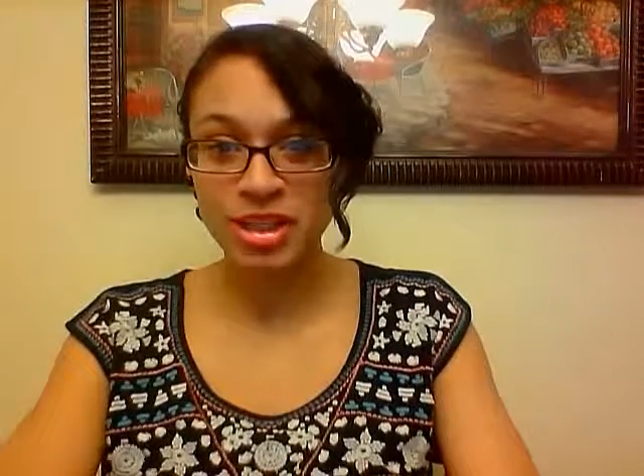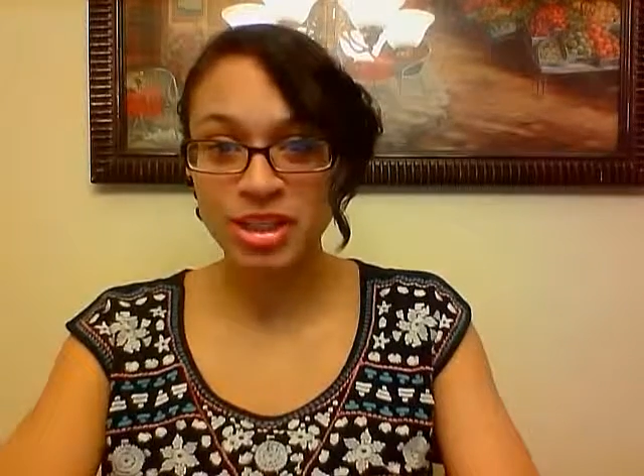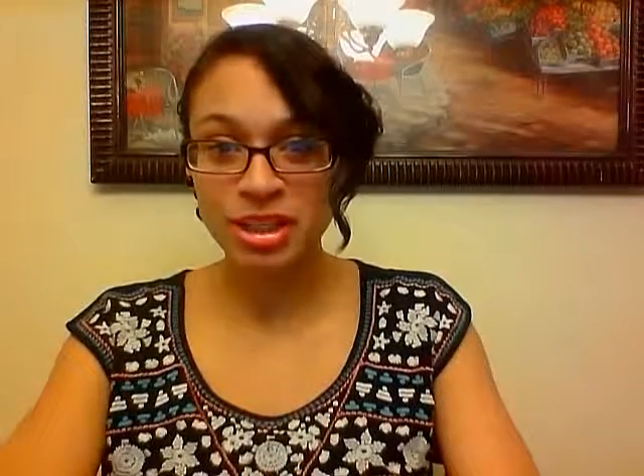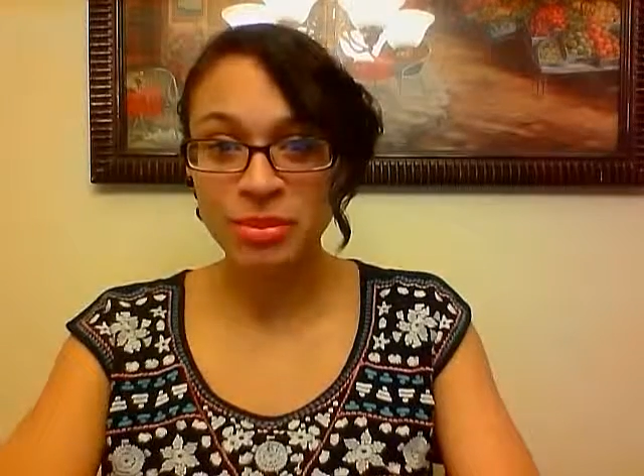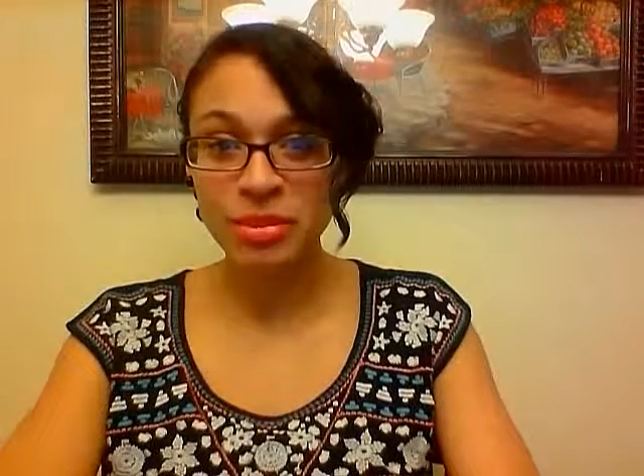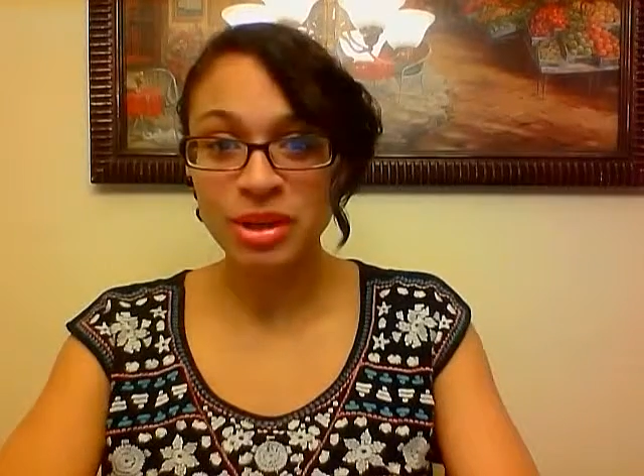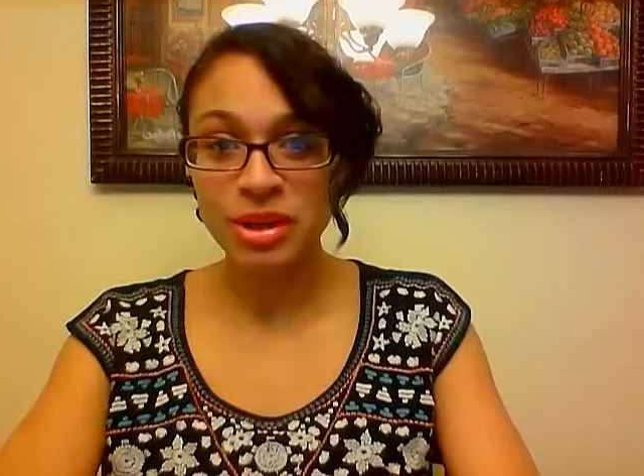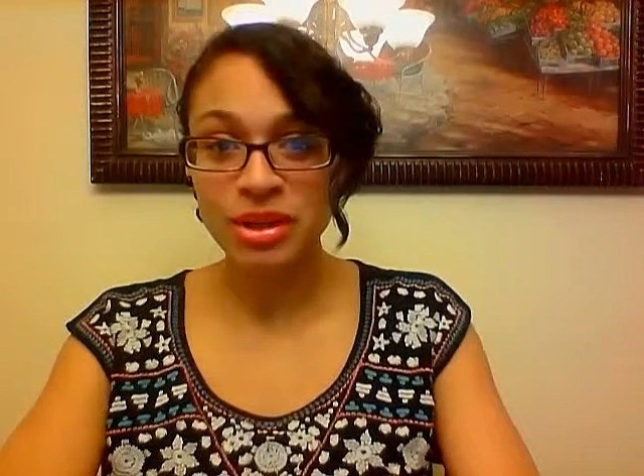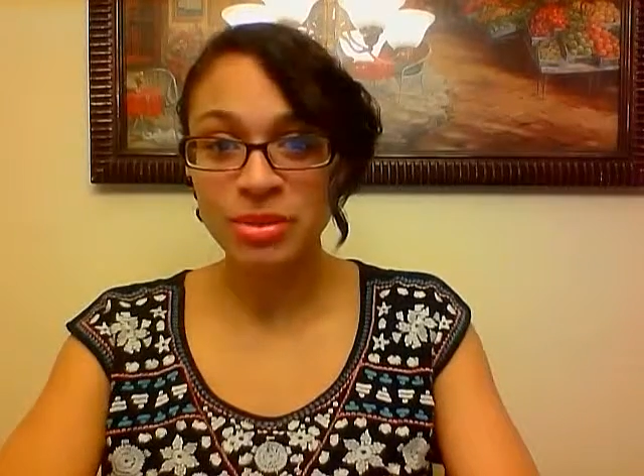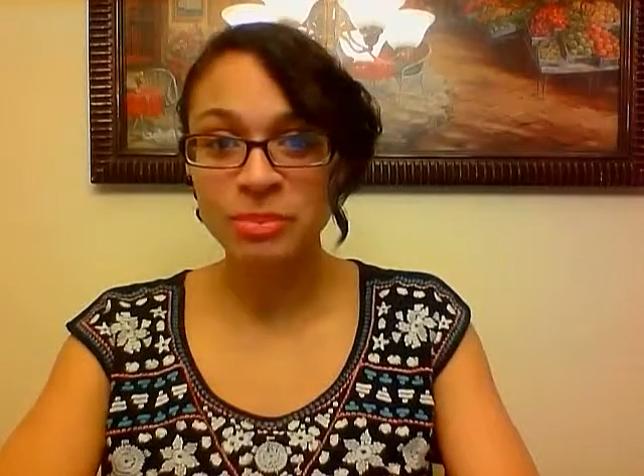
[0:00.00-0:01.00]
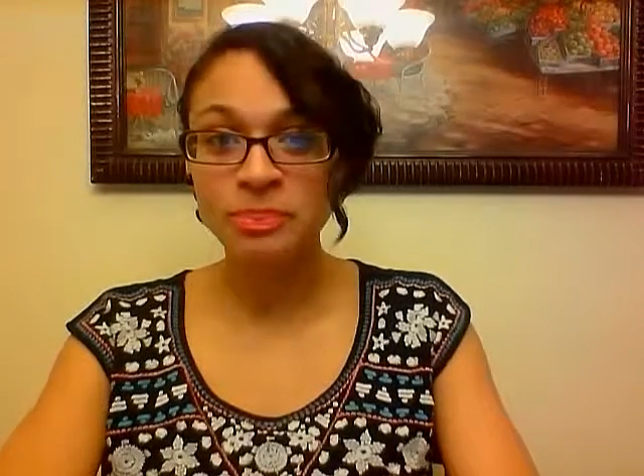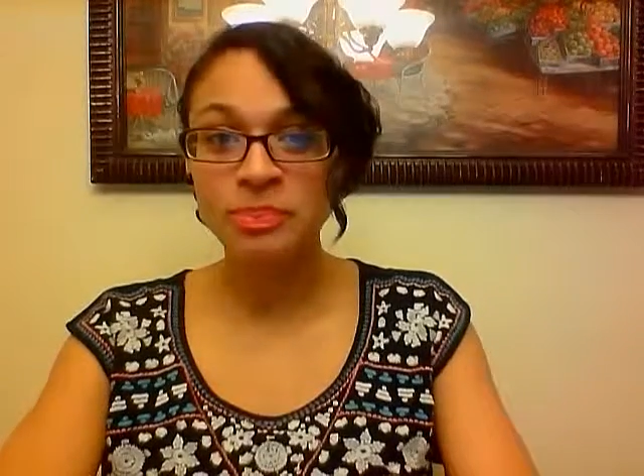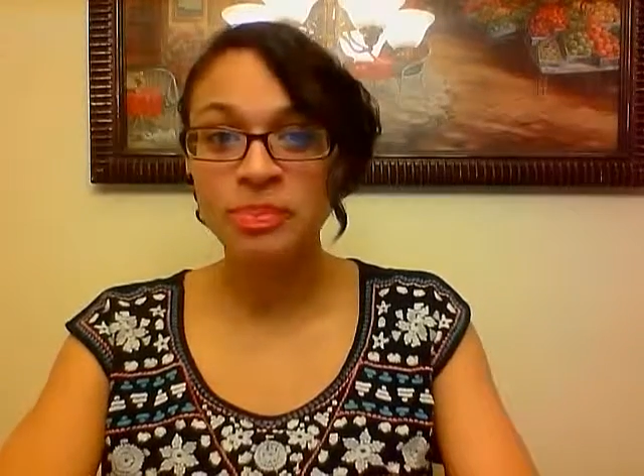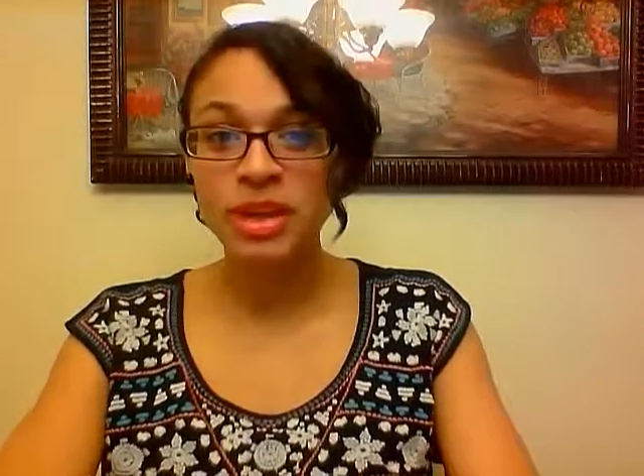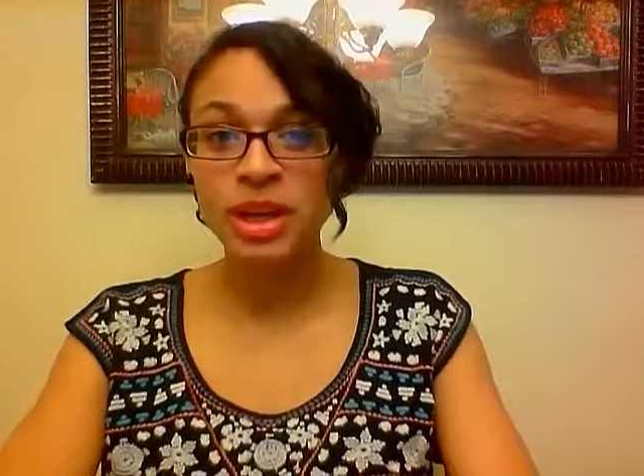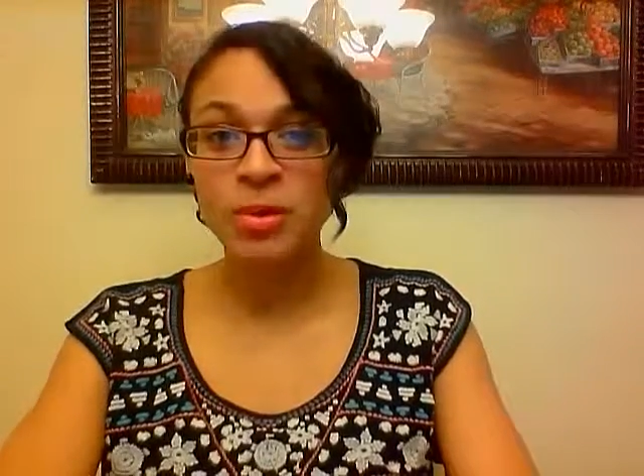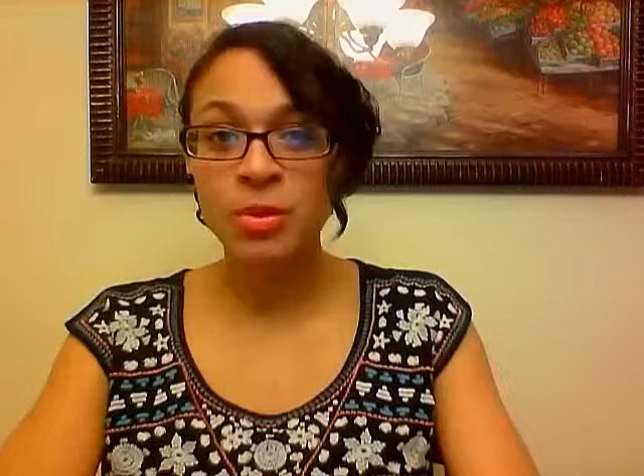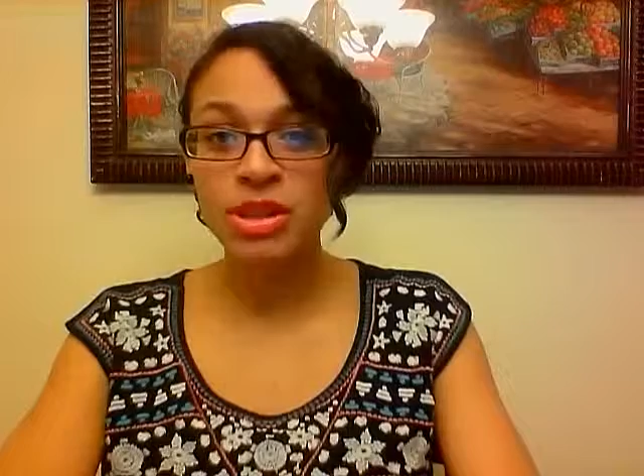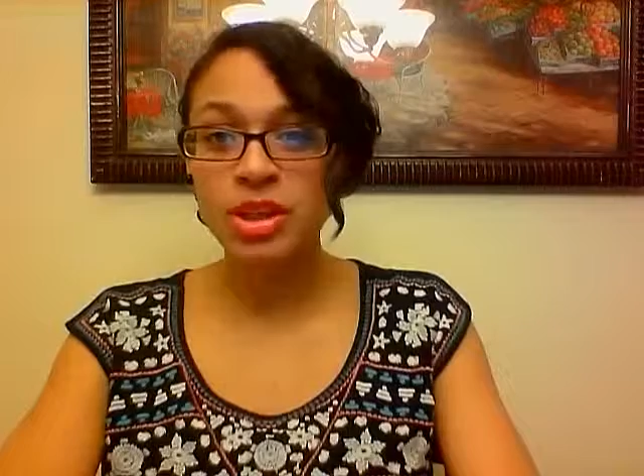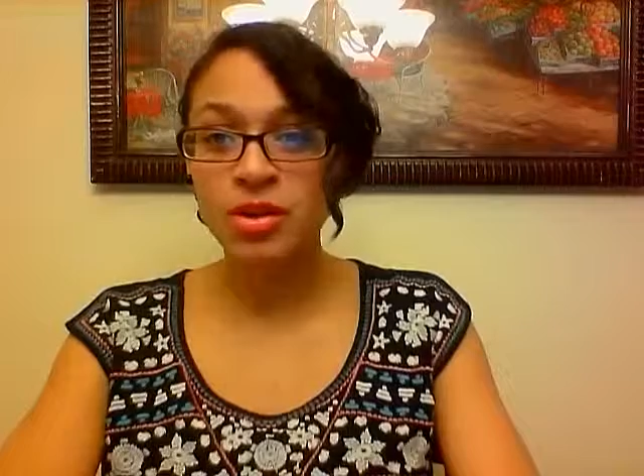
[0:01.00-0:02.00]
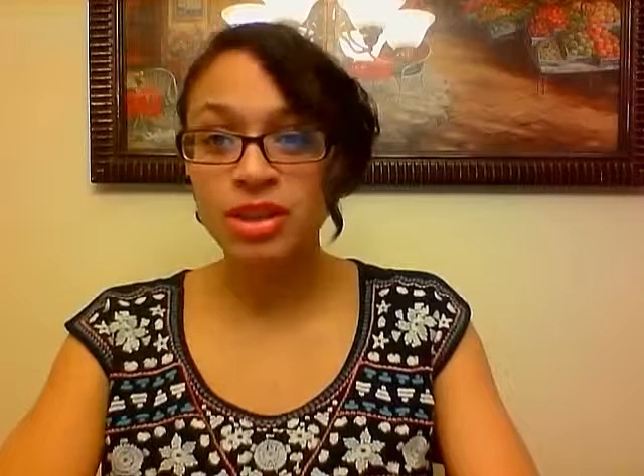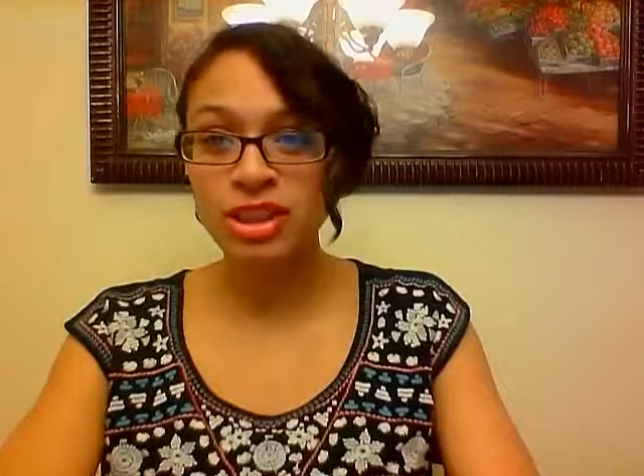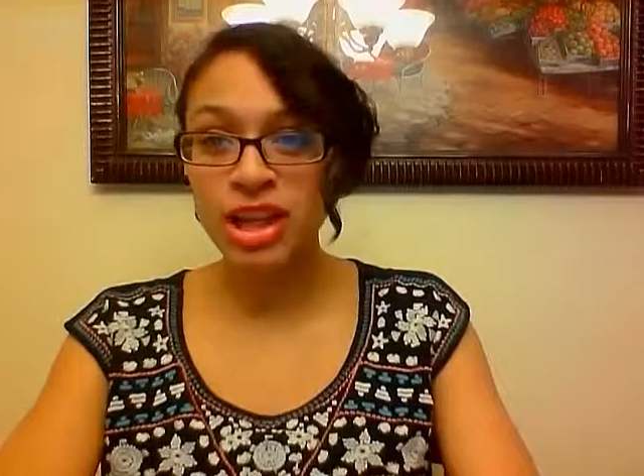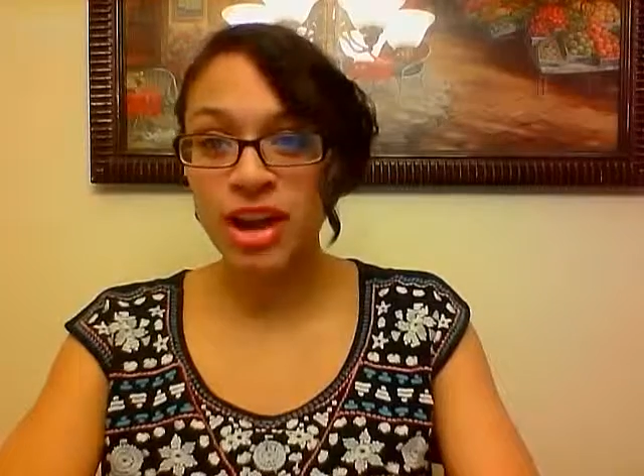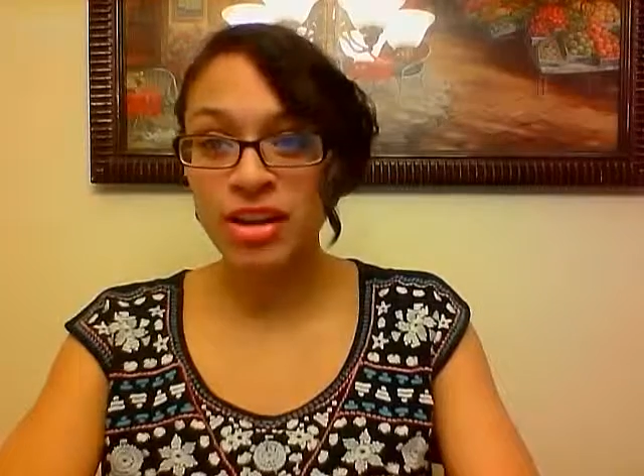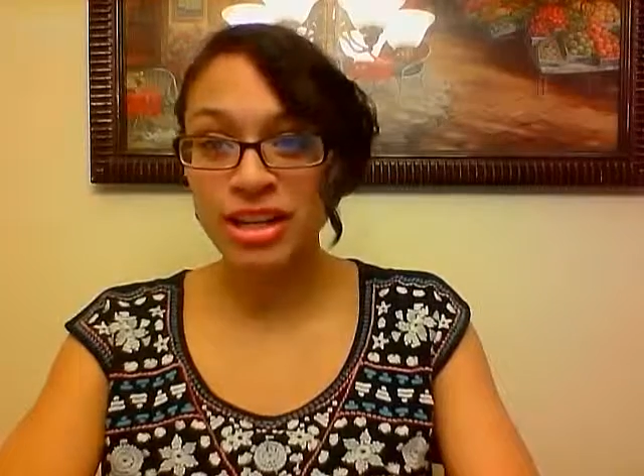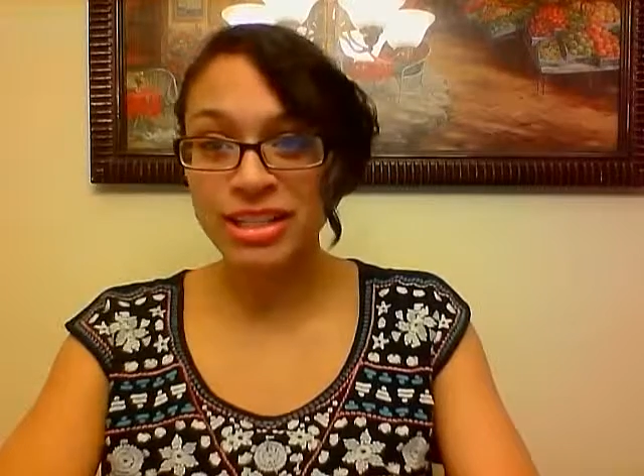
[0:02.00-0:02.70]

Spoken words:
Jim McCollum was the only child